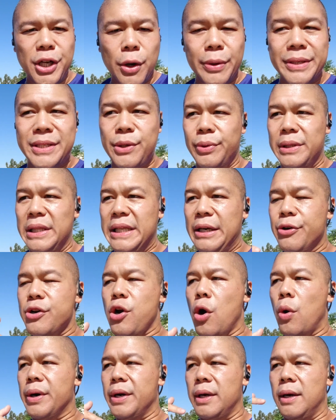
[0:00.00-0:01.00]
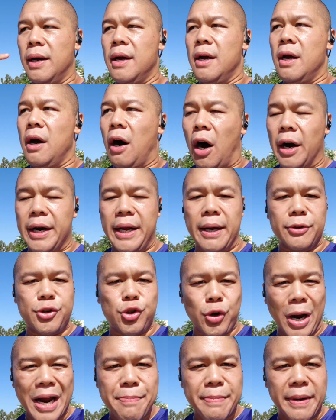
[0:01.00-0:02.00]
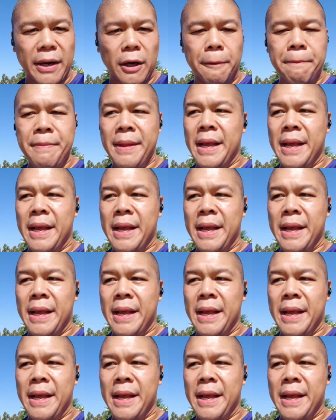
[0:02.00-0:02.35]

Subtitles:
is he would literally go on a treadmill,